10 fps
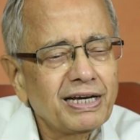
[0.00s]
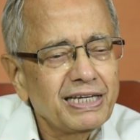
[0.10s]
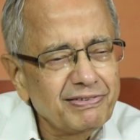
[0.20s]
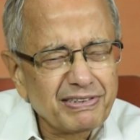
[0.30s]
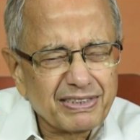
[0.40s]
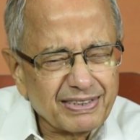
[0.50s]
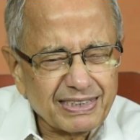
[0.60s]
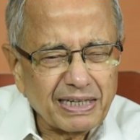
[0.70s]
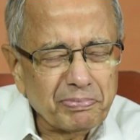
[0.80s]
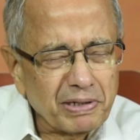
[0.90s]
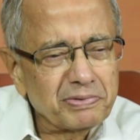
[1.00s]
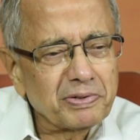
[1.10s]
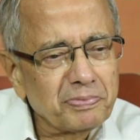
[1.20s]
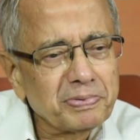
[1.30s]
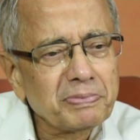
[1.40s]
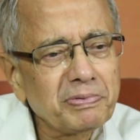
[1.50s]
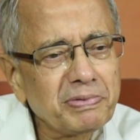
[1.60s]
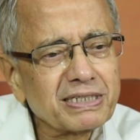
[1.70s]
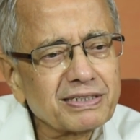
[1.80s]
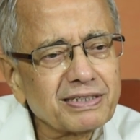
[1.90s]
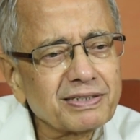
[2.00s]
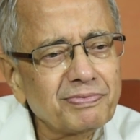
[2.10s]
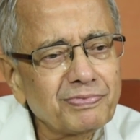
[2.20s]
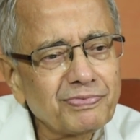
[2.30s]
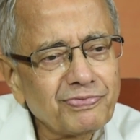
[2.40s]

even sometimes people make some